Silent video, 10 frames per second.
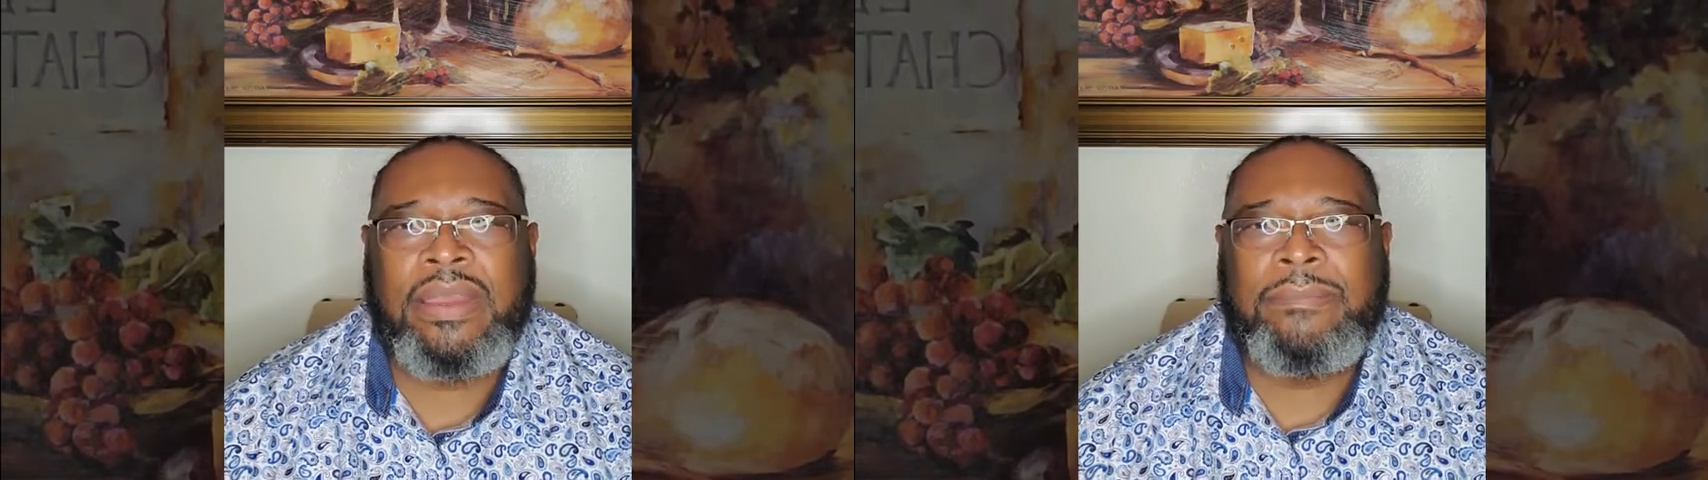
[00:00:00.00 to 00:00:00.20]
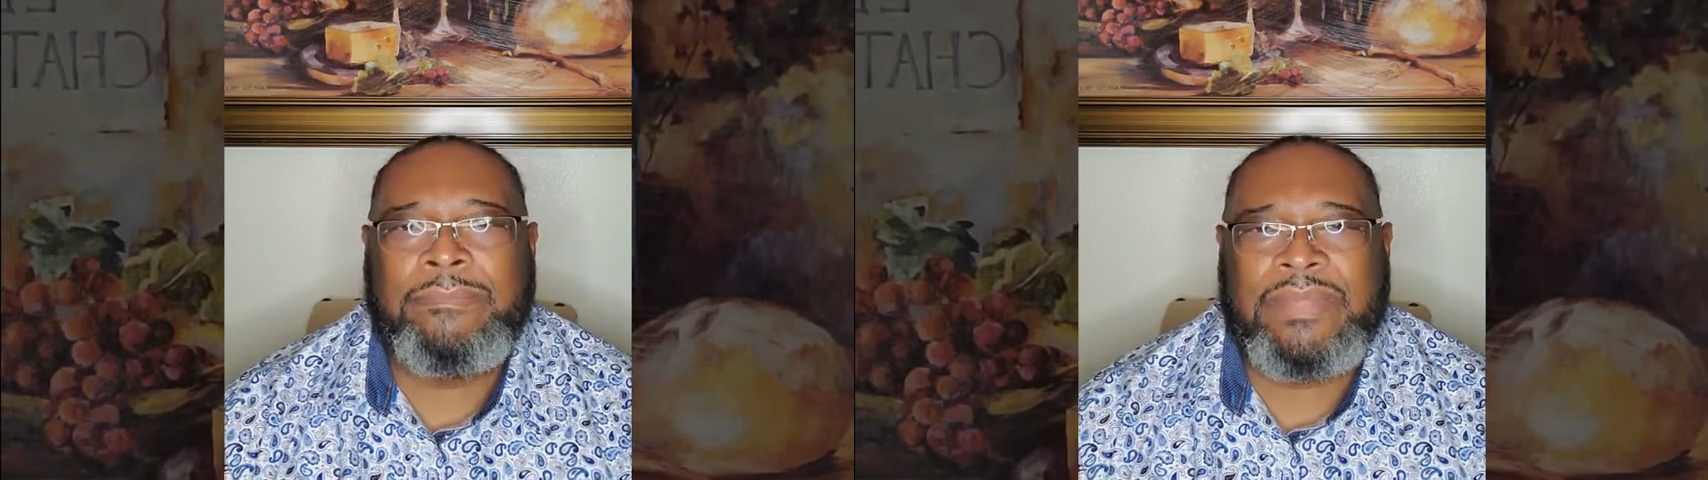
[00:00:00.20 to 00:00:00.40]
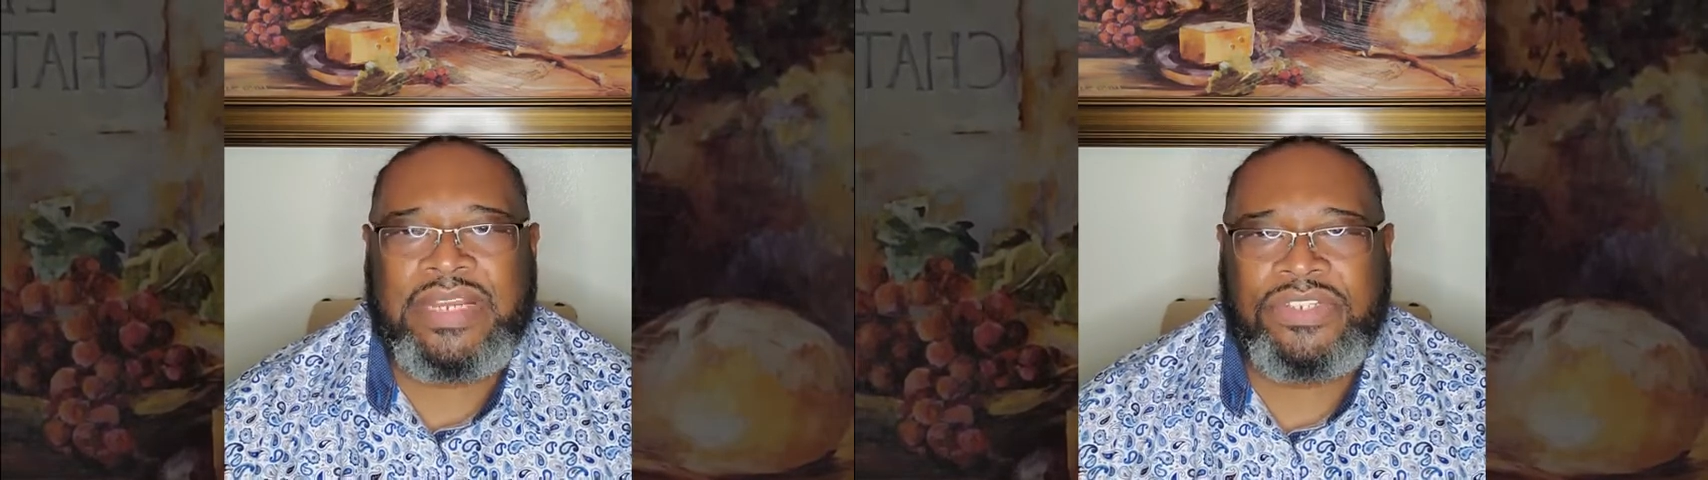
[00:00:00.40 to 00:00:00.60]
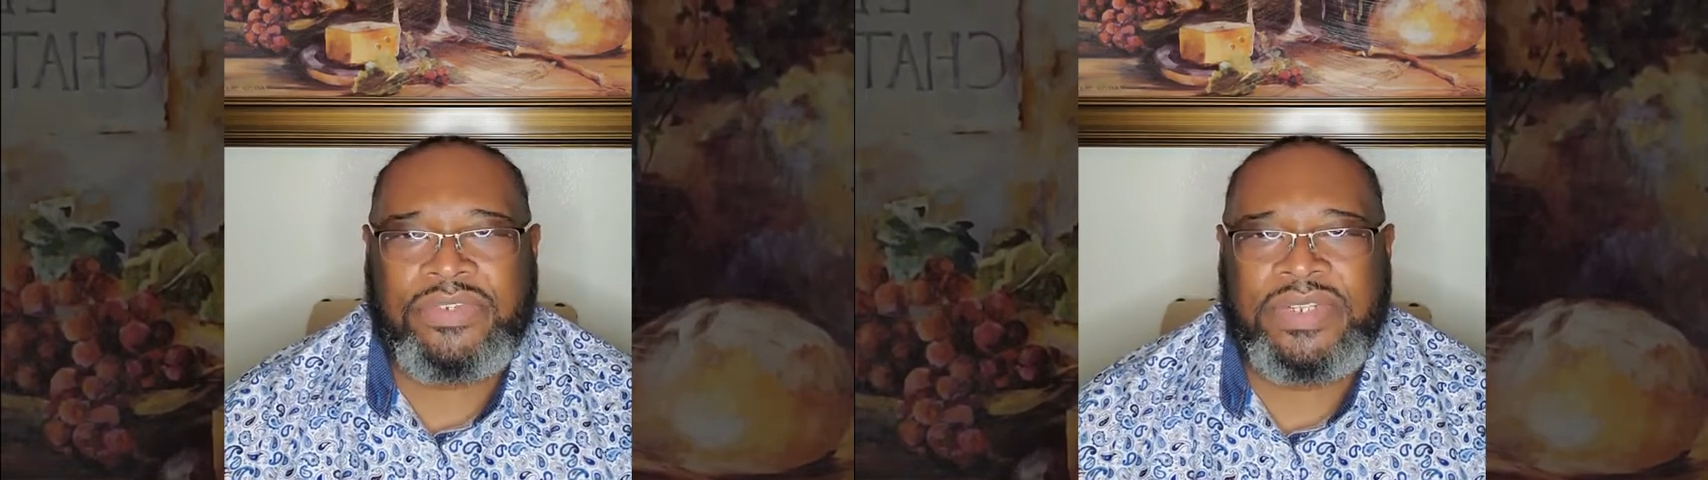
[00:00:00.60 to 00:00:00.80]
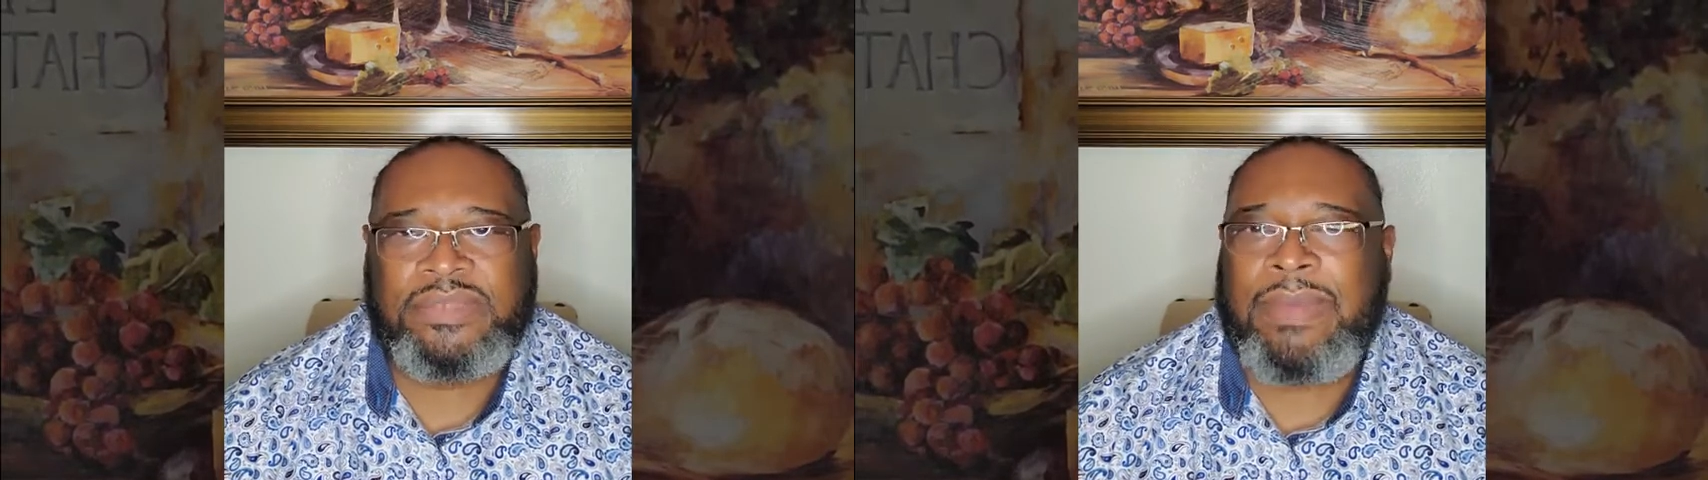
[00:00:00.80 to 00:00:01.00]

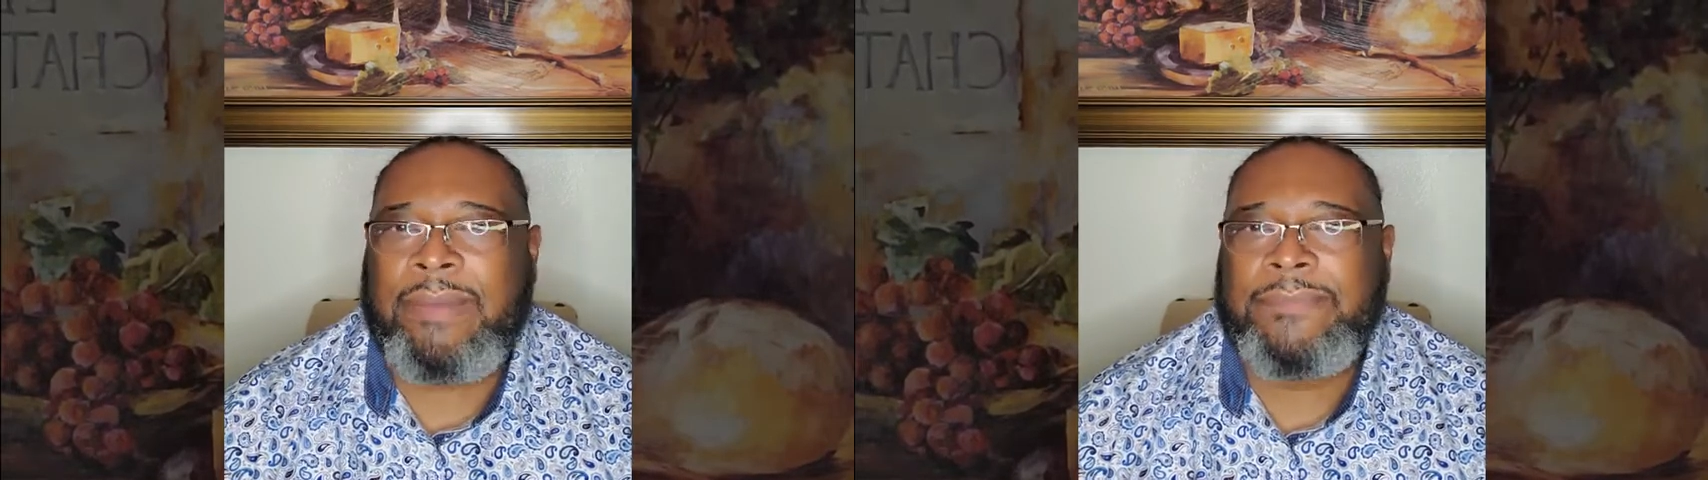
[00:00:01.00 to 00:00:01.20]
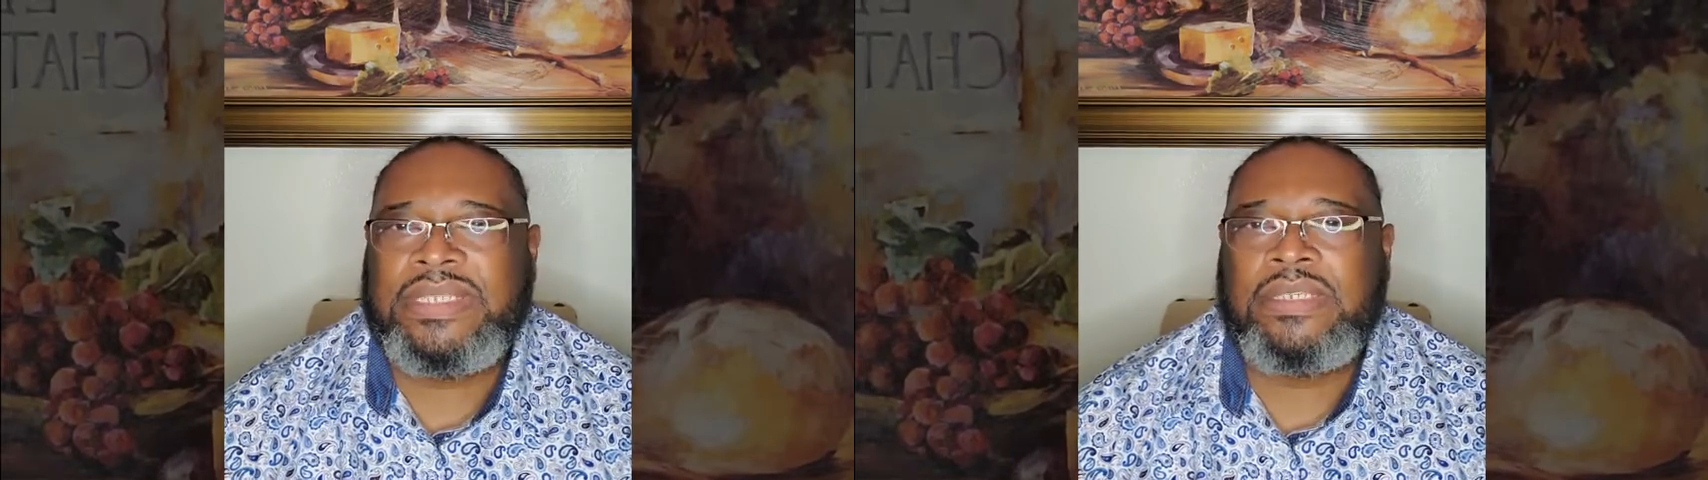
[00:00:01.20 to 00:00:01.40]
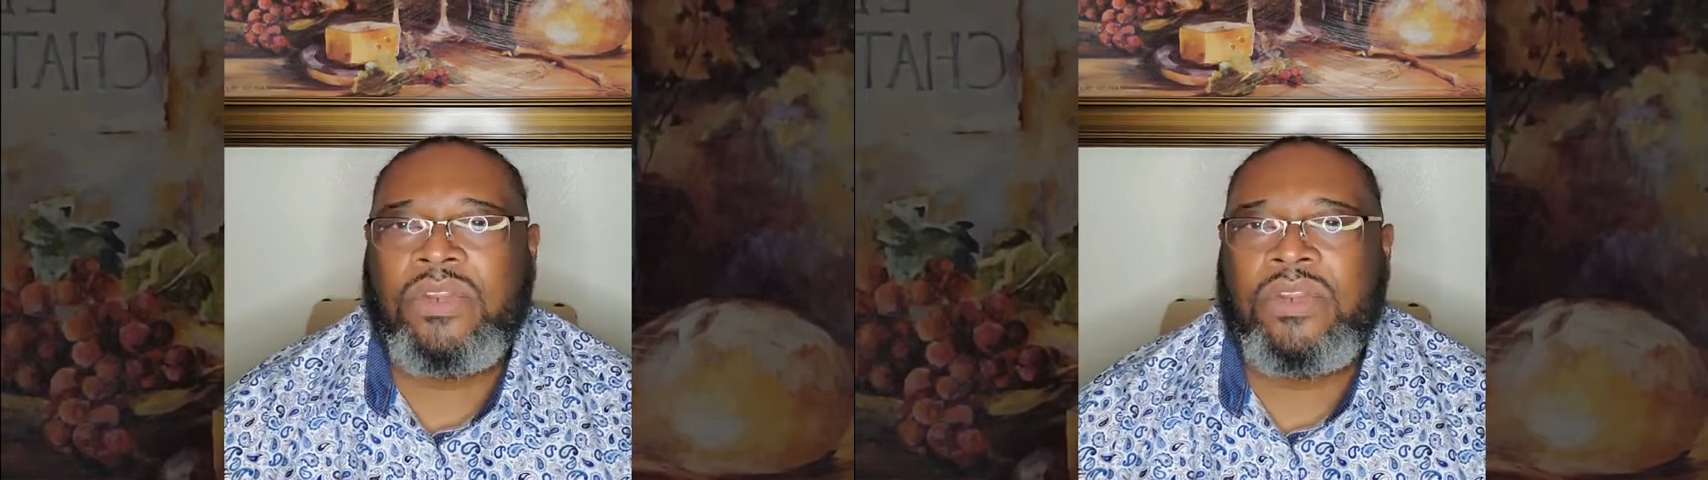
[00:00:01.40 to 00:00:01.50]
Ministries by Miss